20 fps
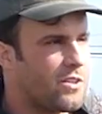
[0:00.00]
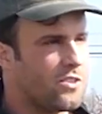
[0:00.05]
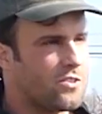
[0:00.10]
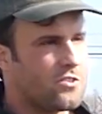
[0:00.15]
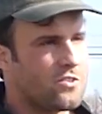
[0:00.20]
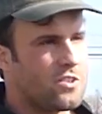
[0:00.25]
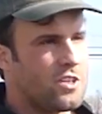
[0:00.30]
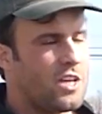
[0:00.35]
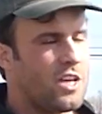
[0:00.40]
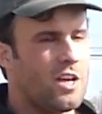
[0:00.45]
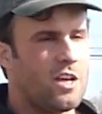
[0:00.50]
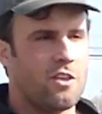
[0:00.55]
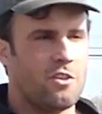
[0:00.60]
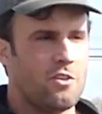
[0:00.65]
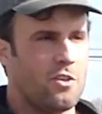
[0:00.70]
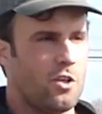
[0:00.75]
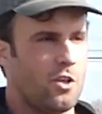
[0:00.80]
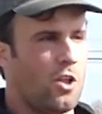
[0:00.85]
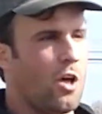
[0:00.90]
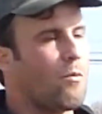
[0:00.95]
there's
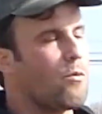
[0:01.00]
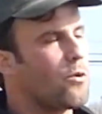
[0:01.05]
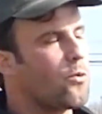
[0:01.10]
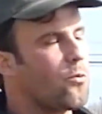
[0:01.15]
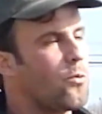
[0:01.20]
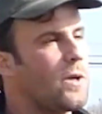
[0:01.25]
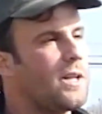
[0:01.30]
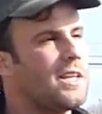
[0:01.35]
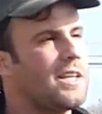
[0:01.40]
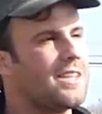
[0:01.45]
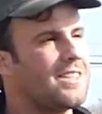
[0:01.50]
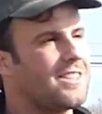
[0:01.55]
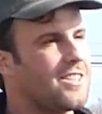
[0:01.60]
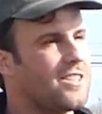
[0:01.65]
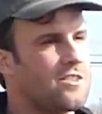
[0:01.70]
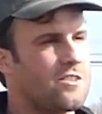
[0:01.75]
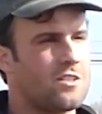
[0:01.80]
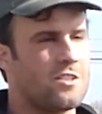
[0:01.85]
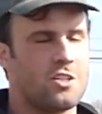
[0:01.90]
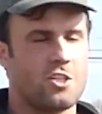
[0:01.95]
a lot more
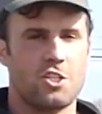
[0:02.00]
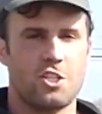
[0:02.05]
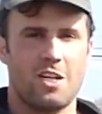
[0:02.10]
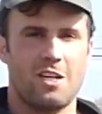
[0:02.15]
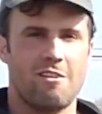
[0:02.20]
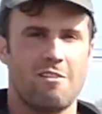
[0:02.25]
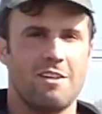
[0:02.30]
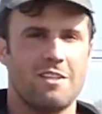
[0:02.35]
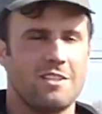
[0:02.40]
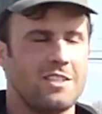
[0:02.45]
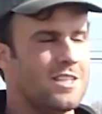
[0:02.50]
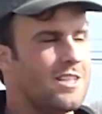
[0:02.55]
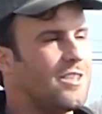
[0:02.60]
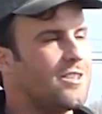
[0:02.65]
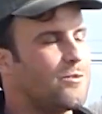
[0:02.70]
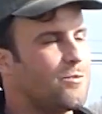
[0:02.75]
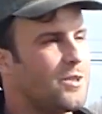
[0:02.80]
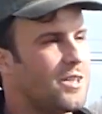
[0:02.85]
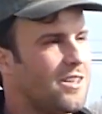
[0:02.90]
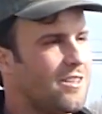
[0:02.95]
willingness to just share
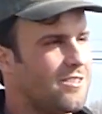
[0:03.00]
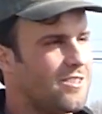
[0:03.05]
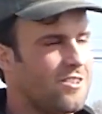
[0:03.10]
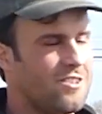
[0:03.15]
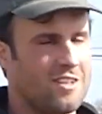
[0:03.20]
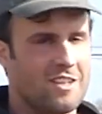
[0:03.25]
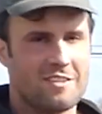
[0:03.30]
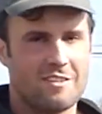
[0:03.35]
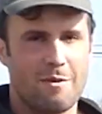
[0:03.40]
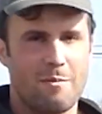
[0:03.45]
ideas because there's less